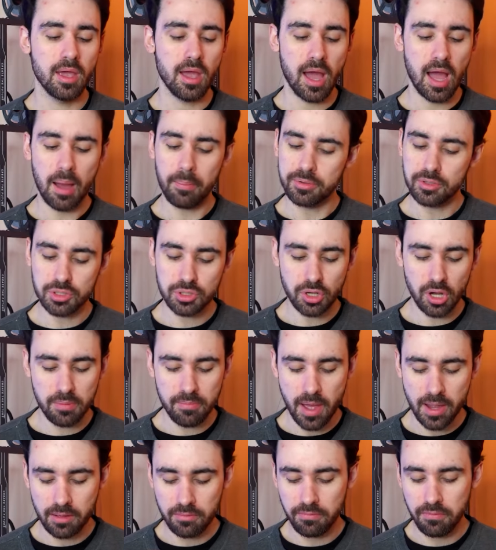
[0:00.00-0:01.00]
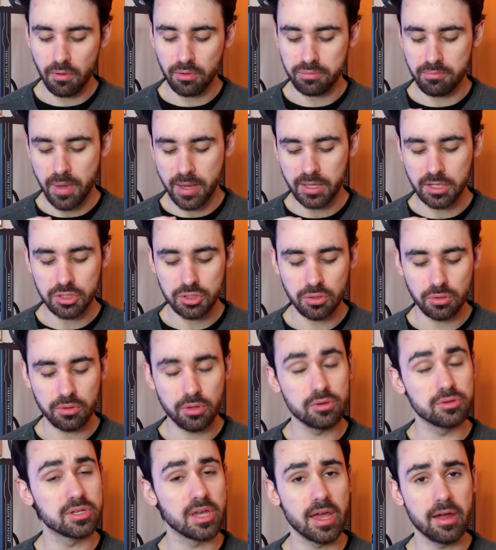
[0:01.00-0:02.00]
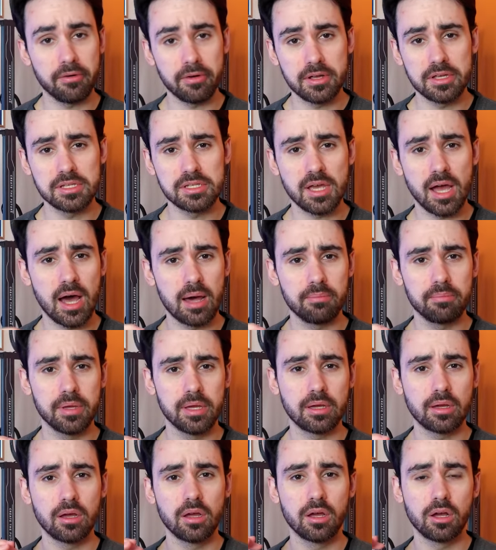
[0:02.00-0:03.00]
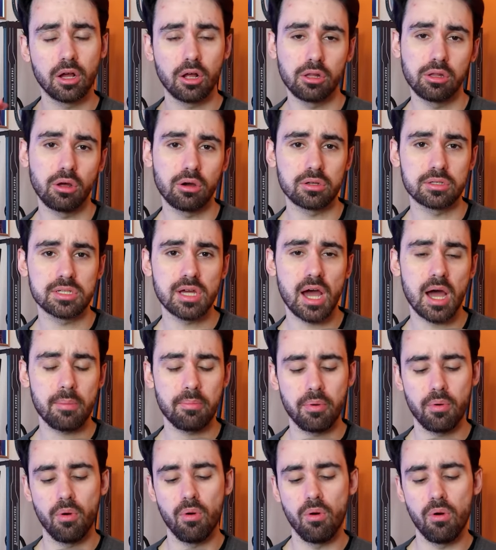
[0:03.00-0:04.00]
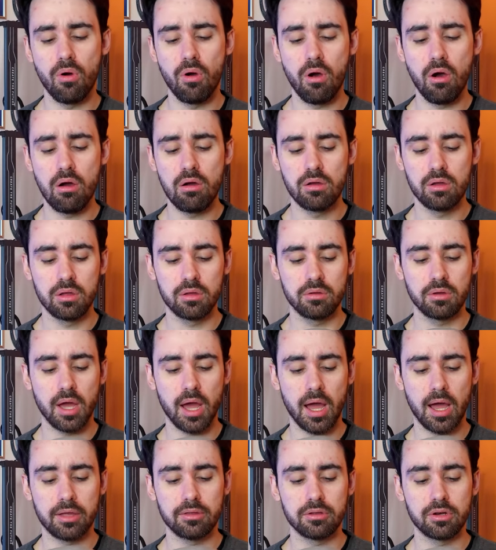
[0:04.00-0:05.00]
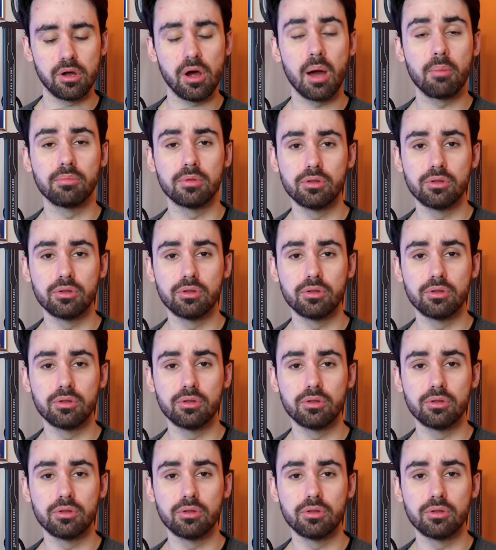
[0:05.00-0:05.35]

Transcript: But just going back and forth, making sure those areas aren't being clogged up or, I'm